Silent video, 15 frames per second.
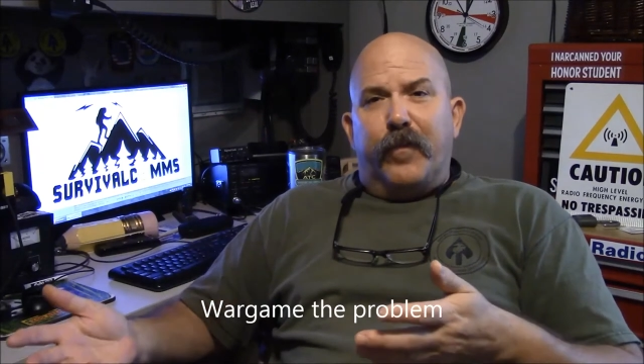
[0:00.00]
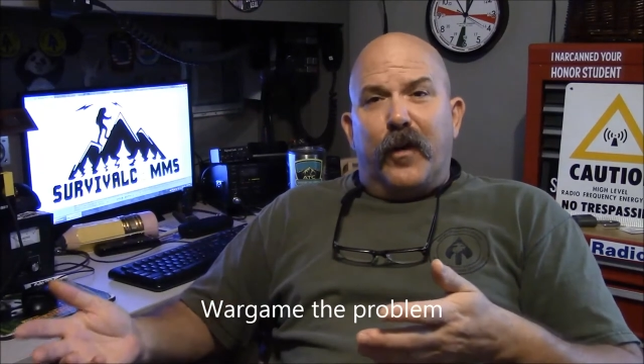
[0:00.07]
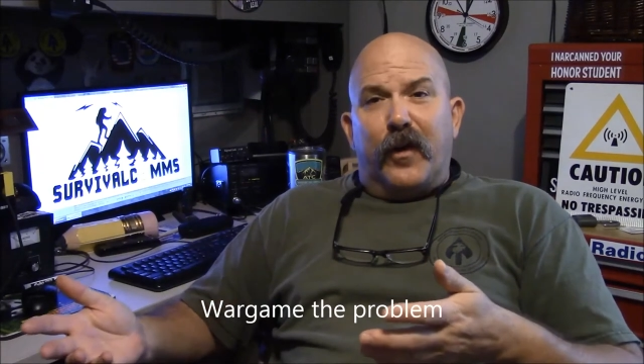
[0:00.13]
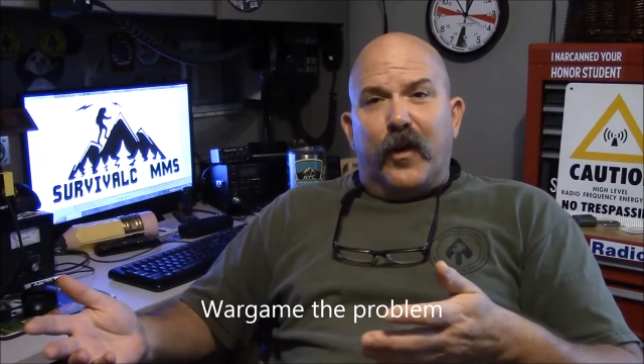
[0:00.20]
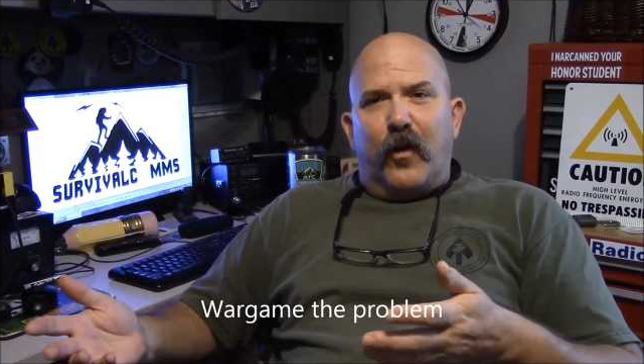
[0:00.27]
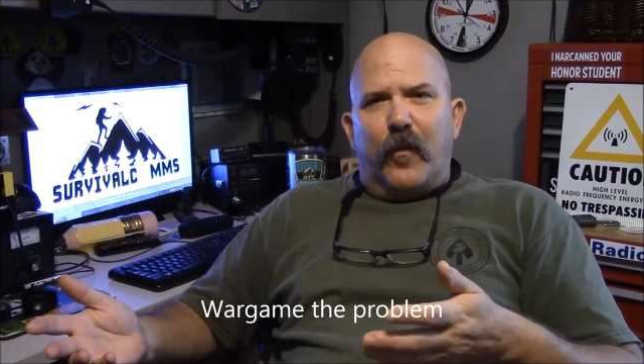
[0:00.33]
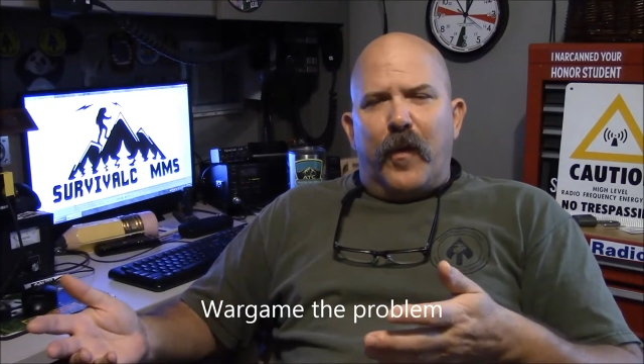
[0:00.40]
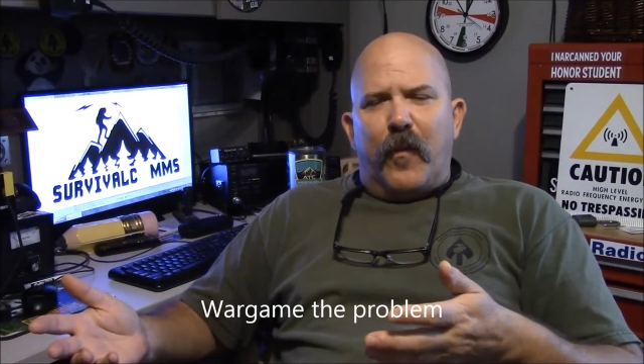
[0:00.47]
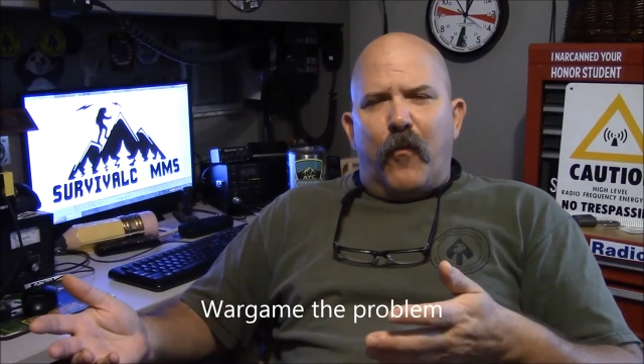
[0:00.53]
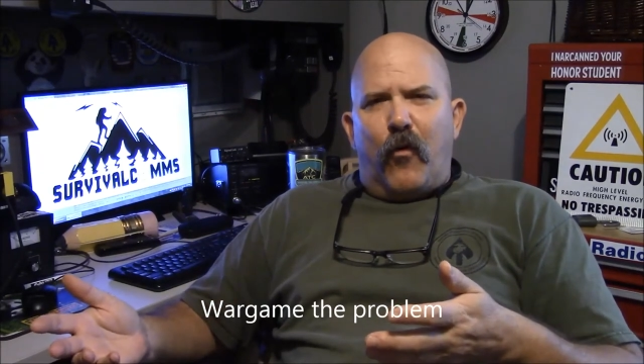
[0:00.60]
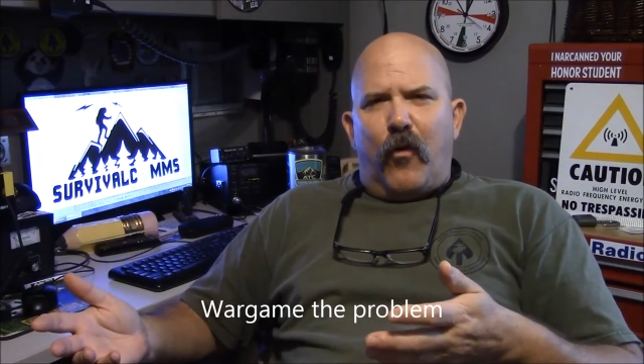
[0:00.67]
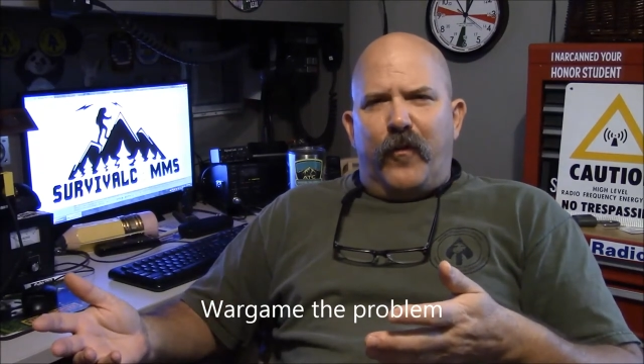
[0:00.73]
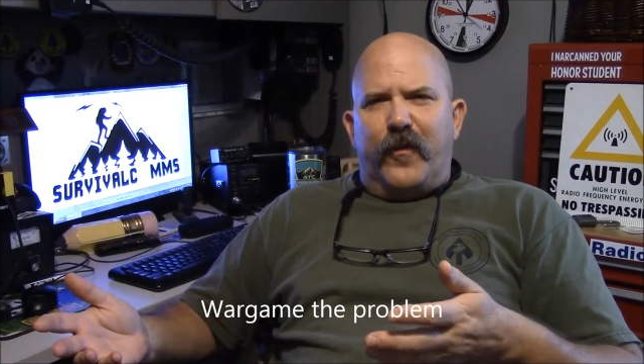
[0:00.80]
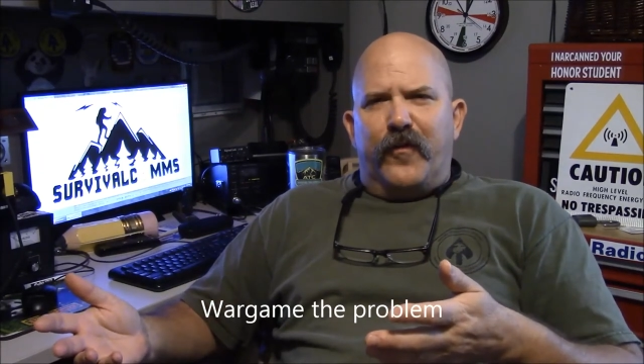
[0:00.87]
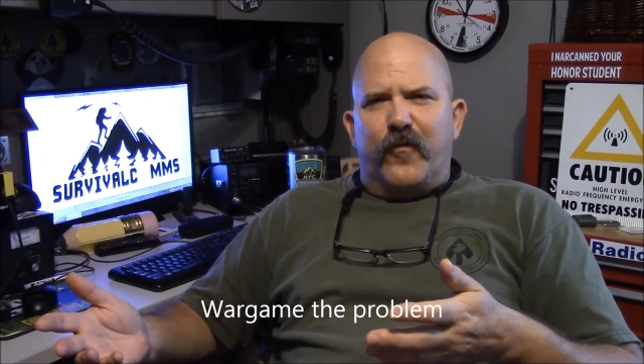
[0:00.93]
a little bit
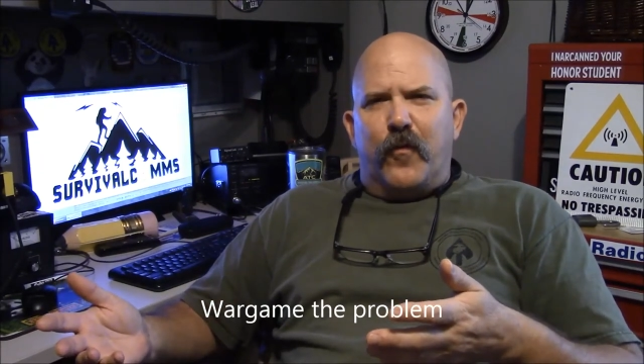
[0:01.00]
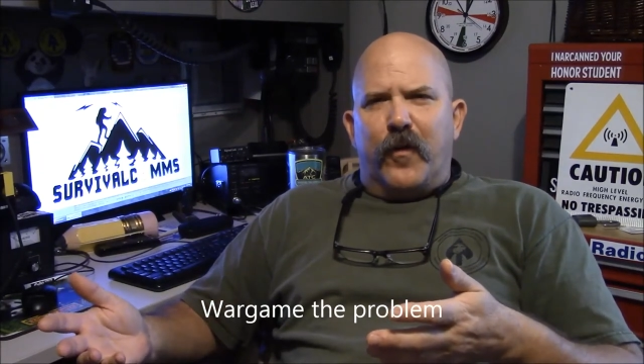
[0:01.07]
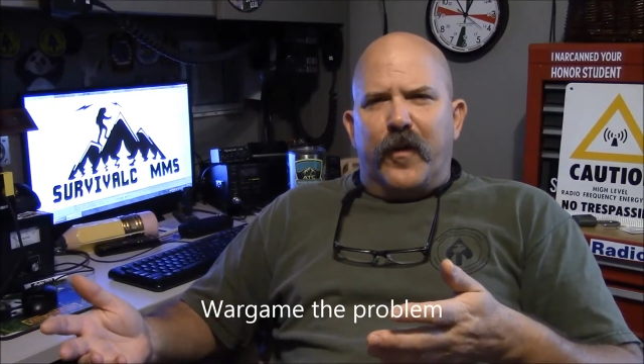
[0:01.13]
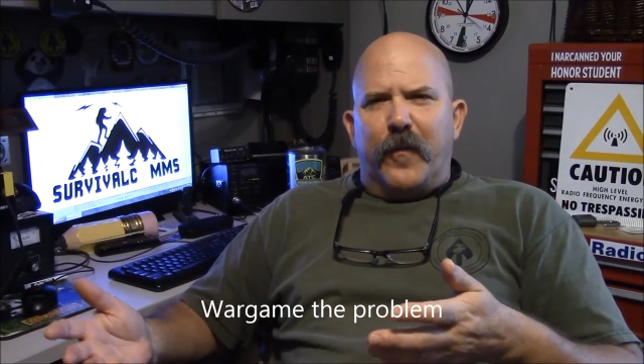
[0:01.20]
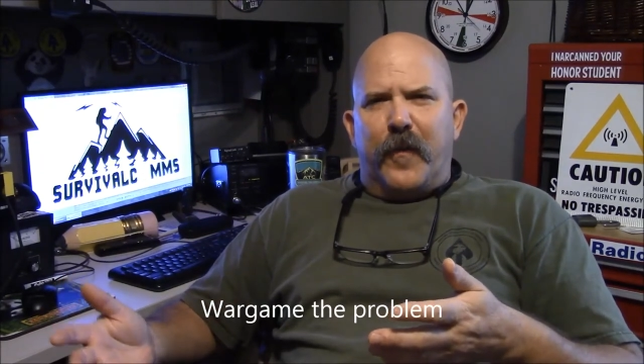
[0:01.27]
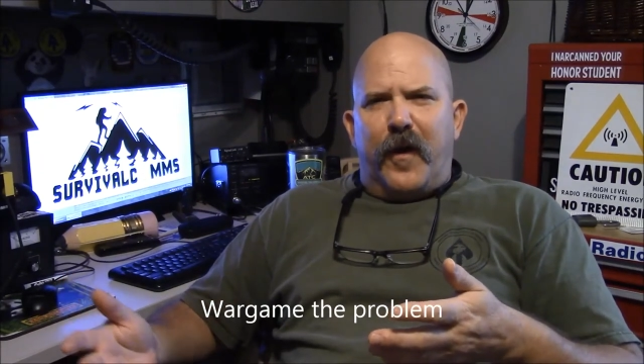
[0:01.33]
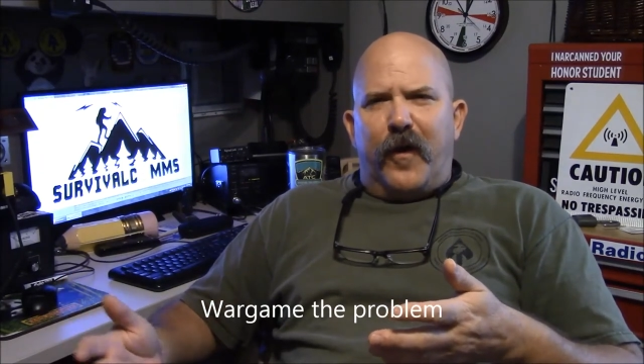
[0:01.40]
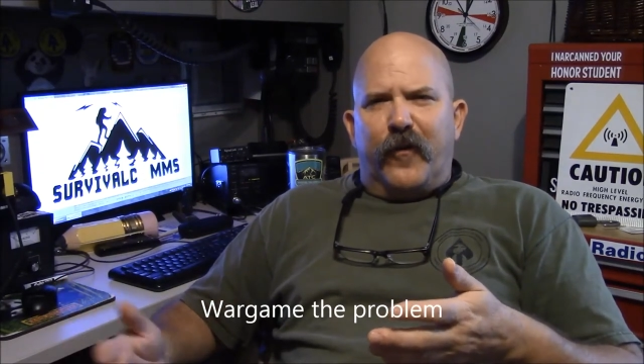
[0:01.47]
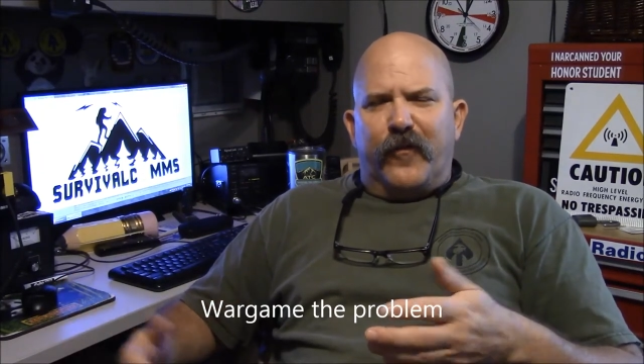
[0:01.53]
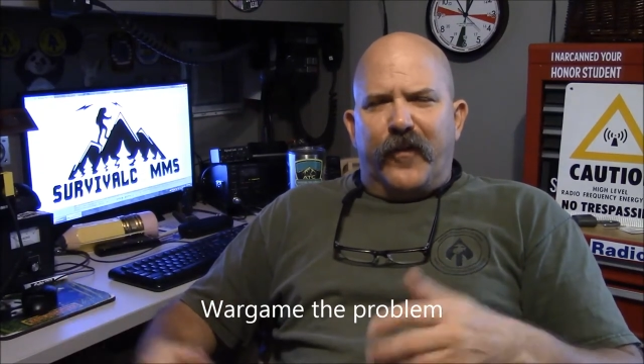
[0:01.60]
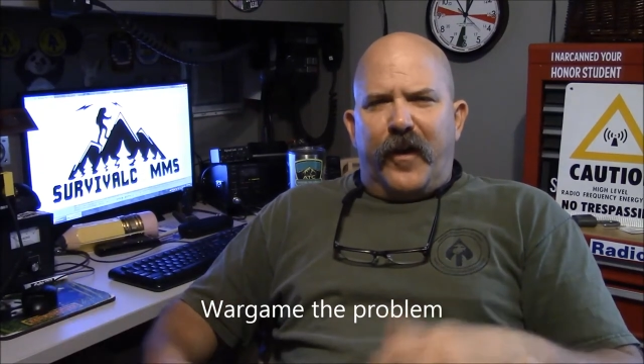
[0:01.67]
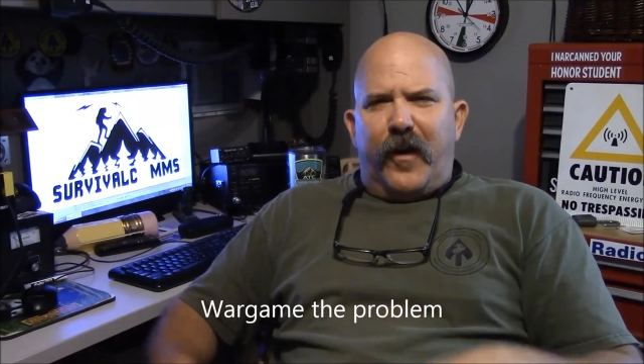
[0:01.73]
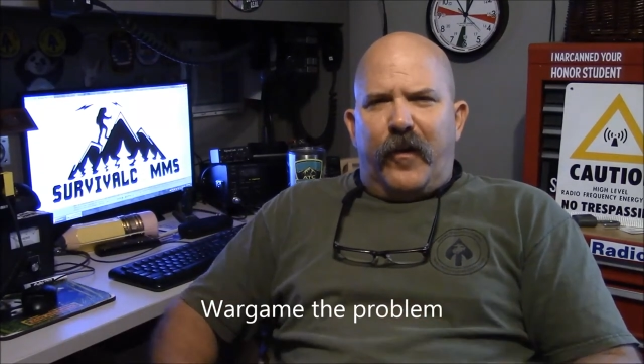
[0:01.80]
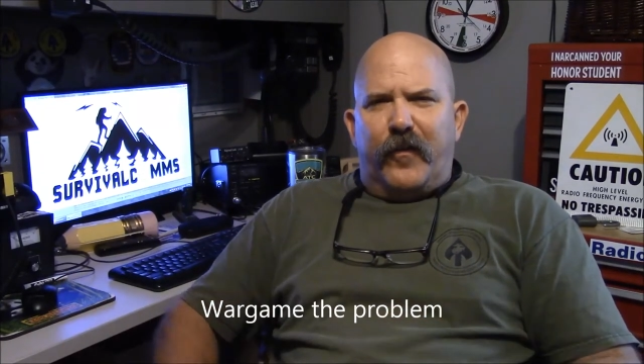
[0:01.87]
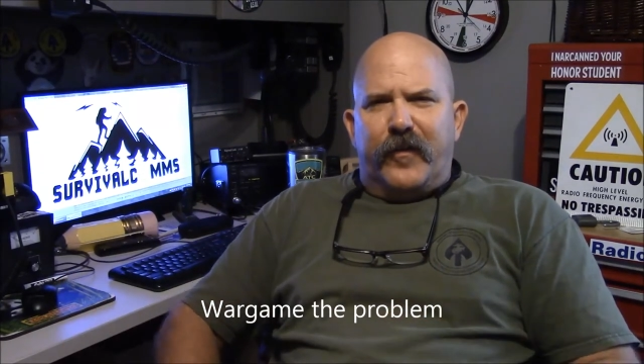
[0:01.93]
more than 20 miles
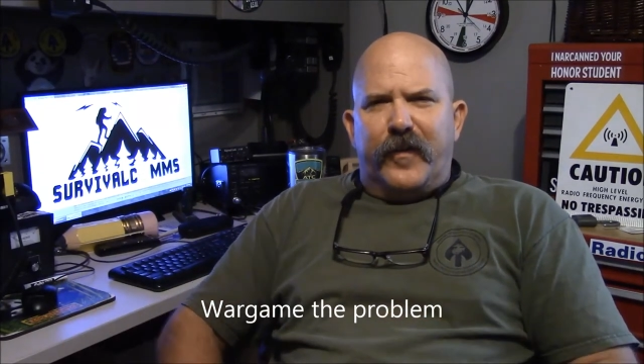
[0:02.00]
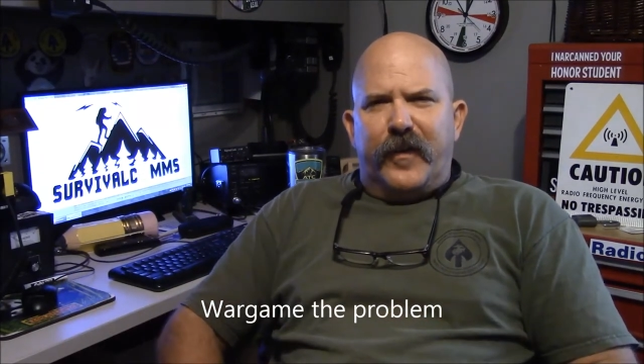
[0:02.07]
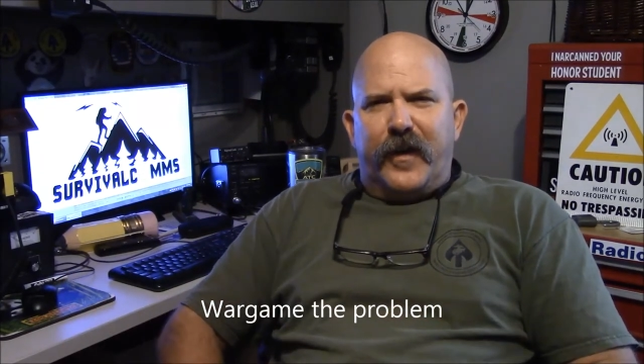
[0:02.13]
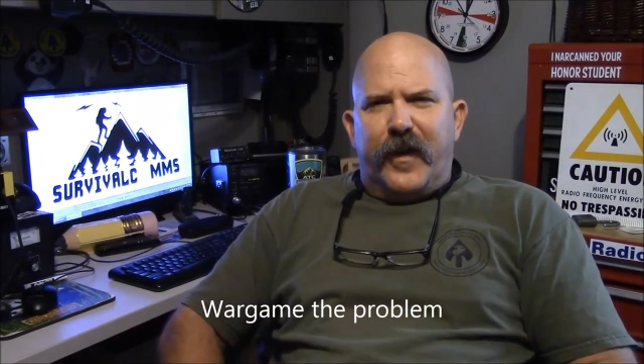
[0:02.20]
out